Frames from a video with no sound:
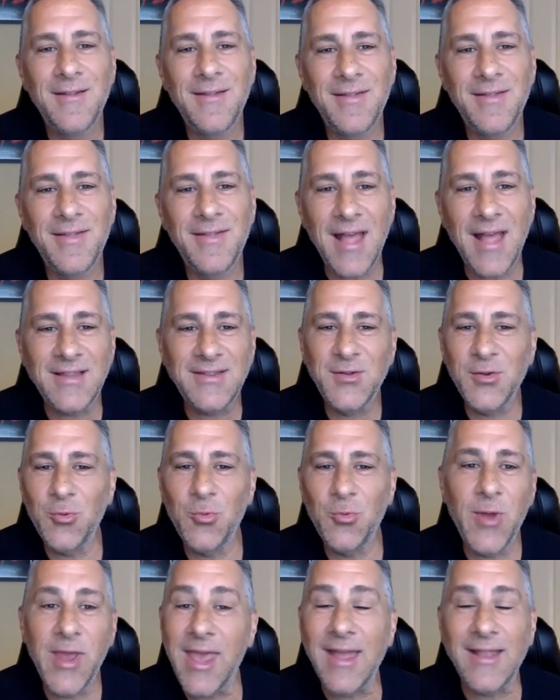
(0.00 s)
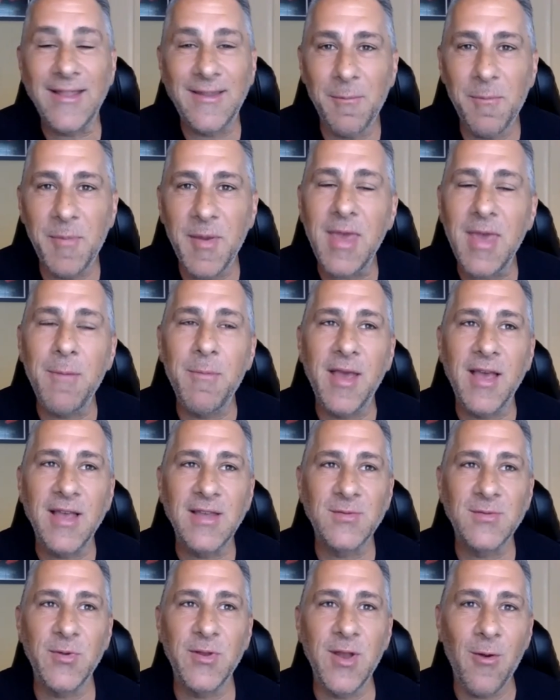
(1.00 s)
that's who we get to be,
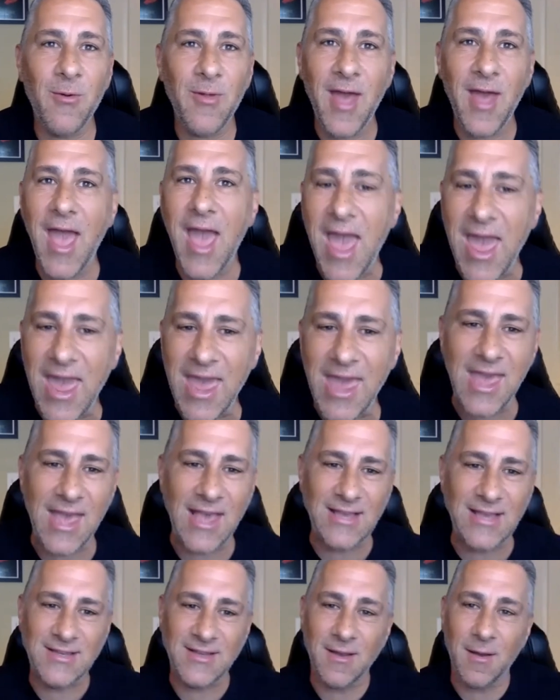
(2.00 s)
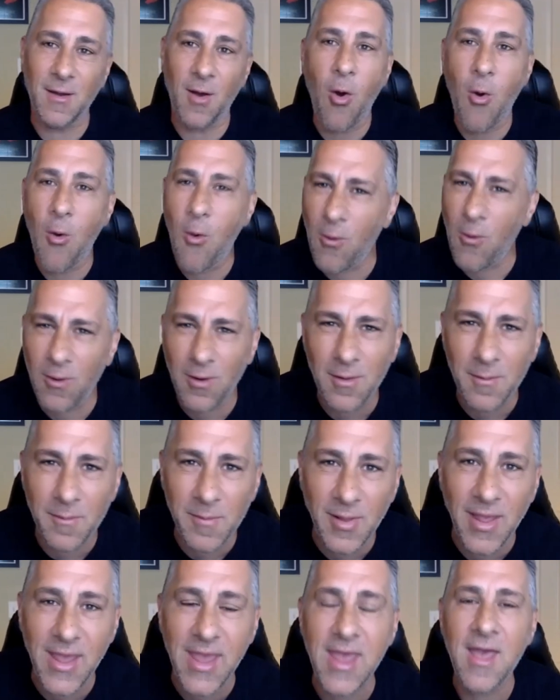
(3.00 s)
because we know that hate is a
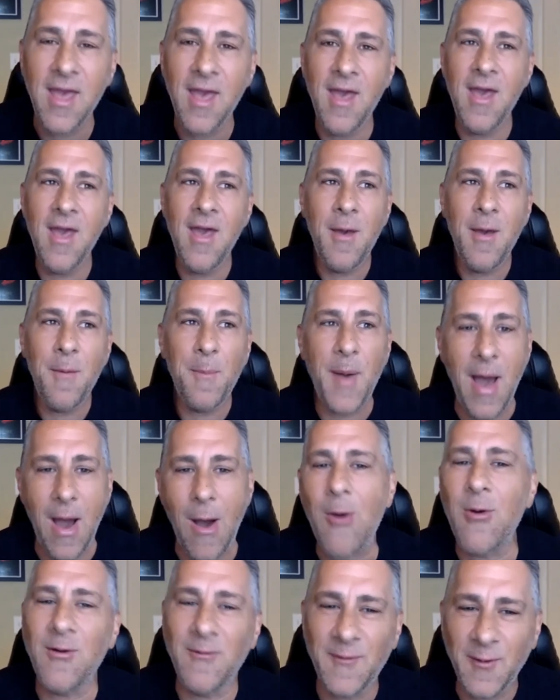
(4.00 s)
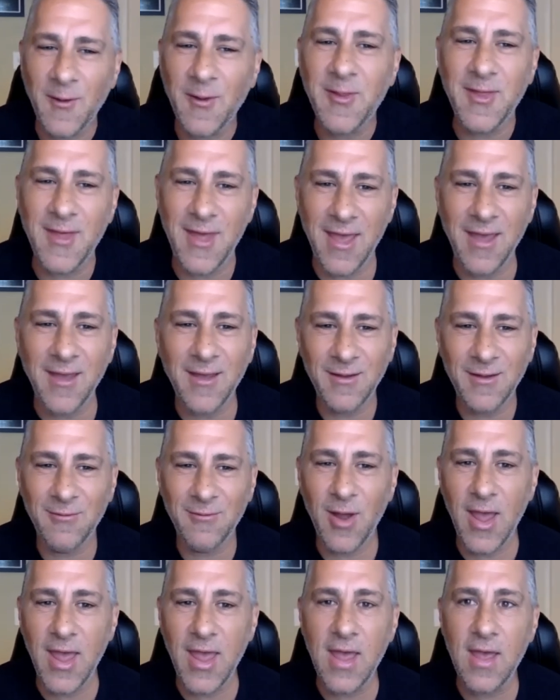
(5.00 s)
horribly powerful thing,
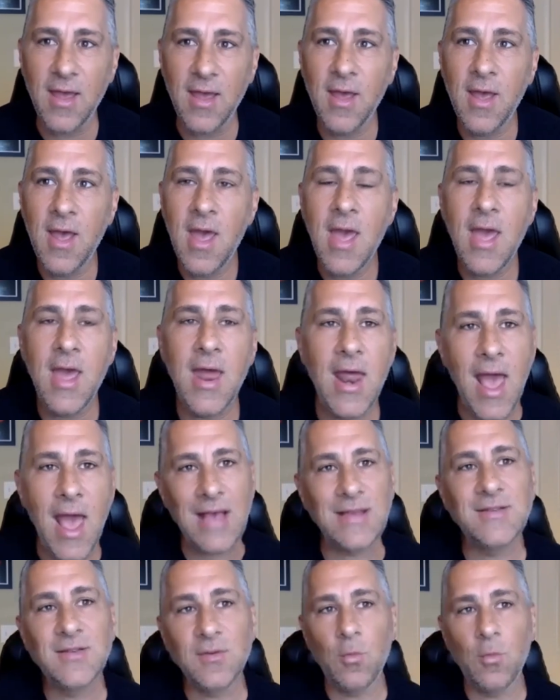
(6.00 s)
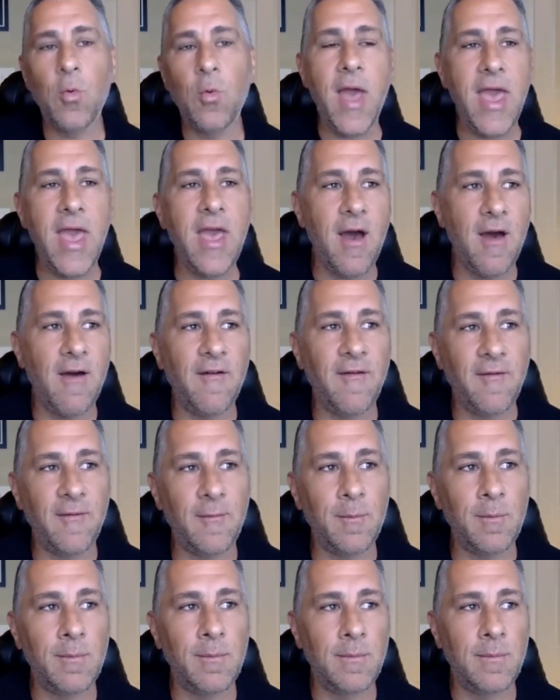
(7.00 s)
right? It has a way of
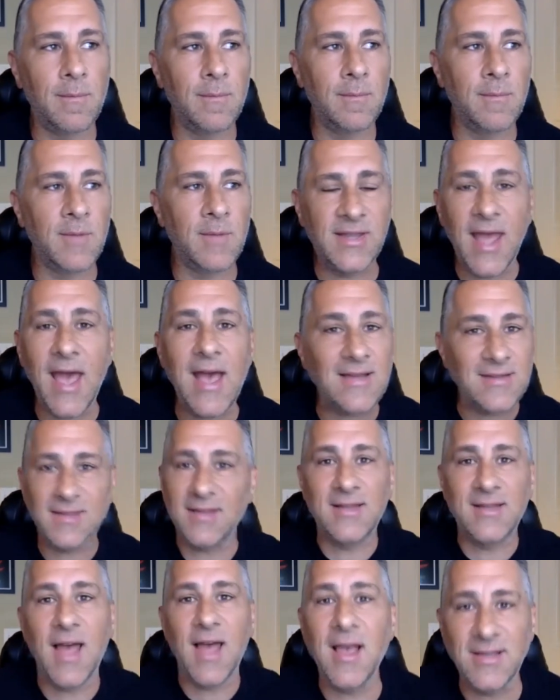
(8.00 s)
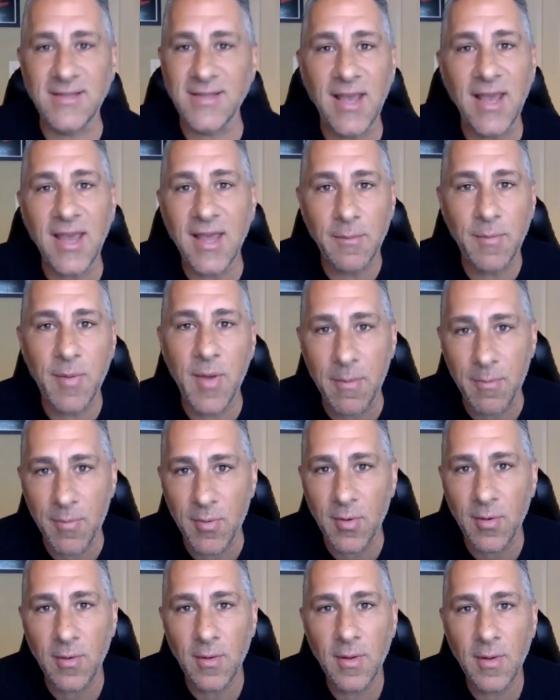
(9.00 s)
metastatizing in
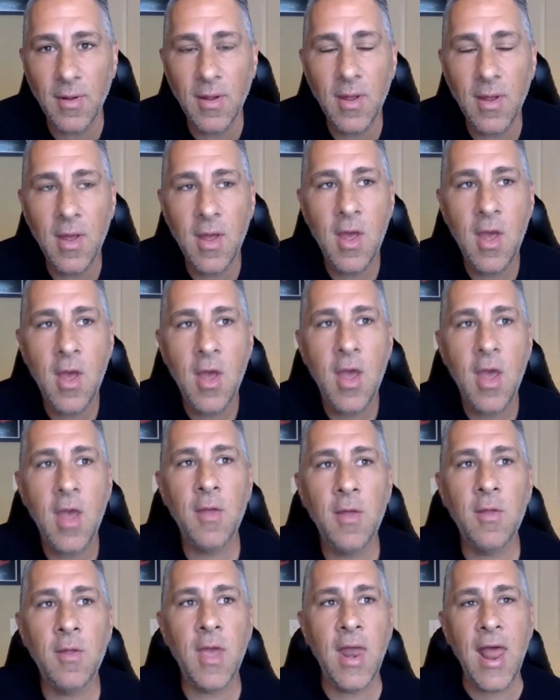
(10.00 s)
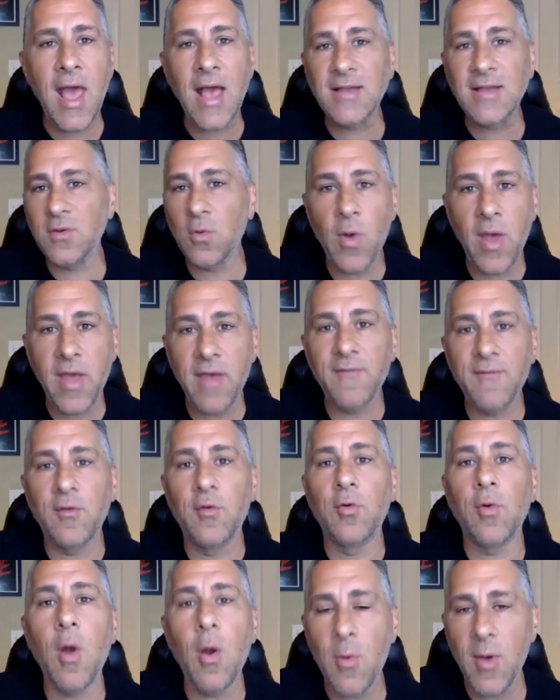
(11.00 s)
people. It has a way of
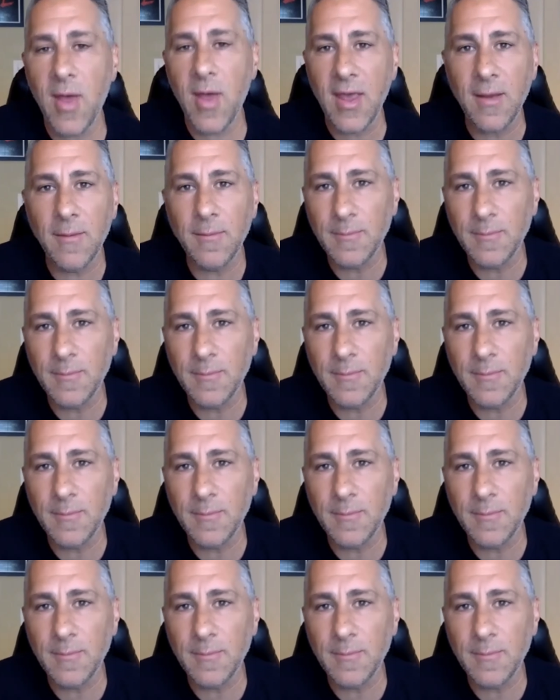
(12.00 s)
growing.